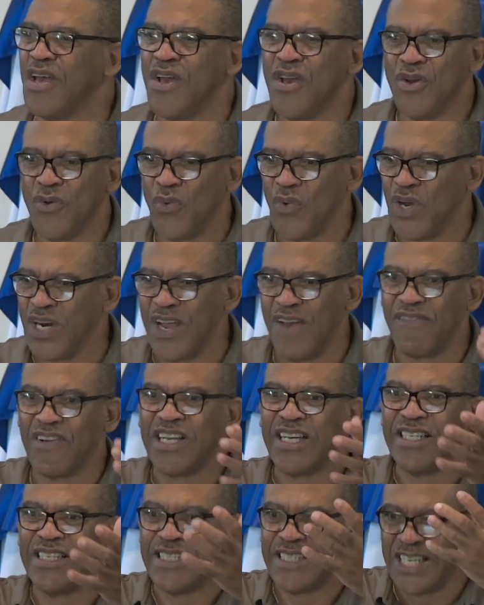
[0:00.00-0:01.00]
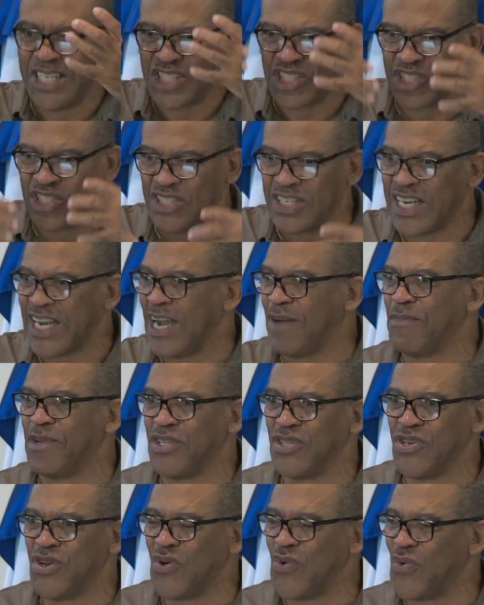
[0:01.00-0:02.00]
whatever condition coming
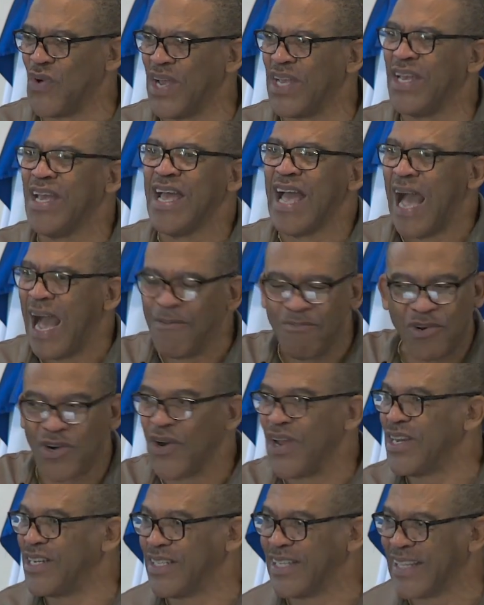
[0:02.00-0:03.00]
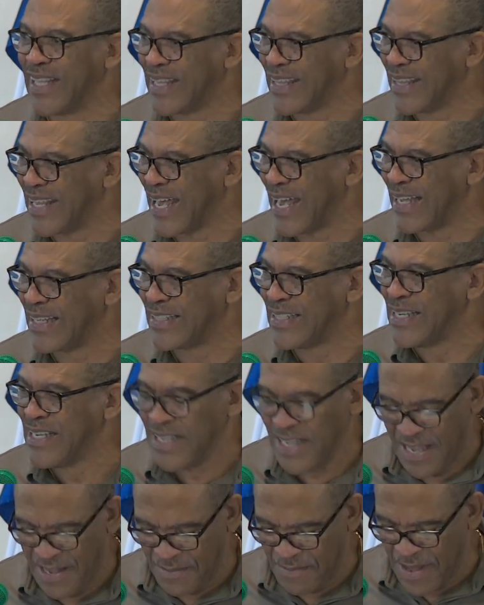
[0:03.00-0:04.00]
your way, I'm greater than that.
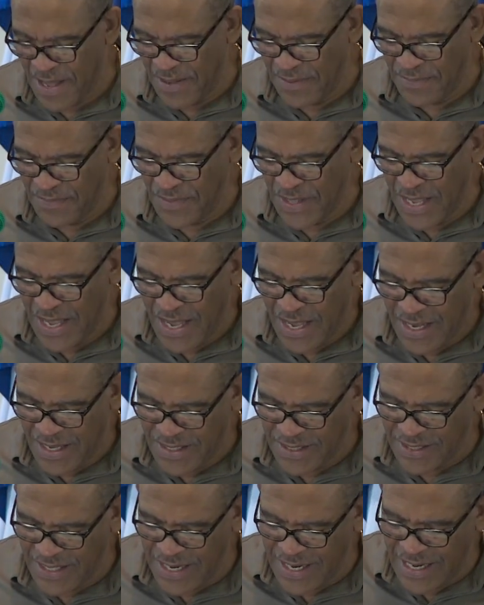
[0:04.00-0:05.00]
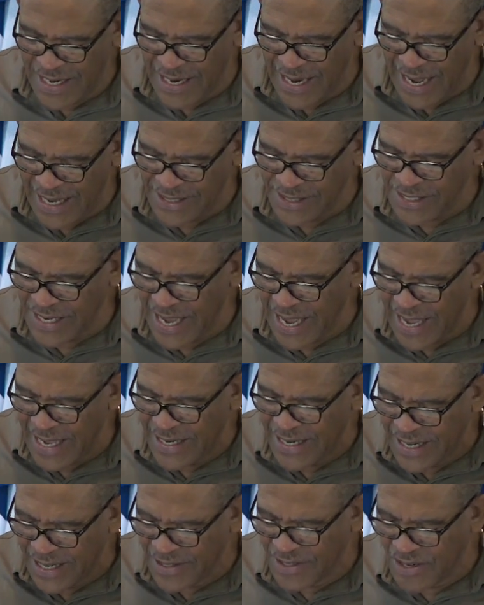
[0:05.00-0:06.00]
Amen? He said Elisha
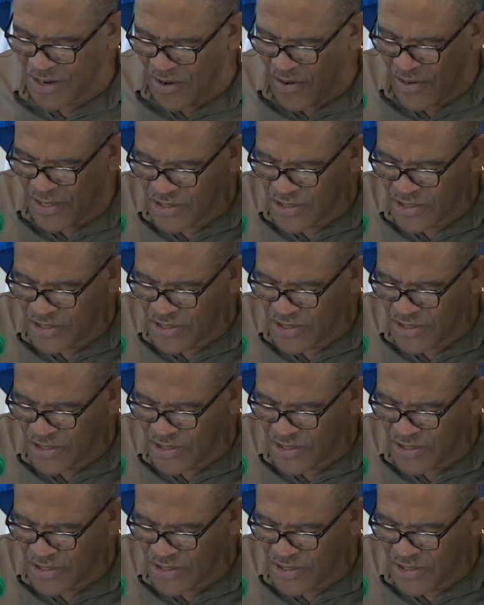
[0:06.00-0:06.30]
had the anointing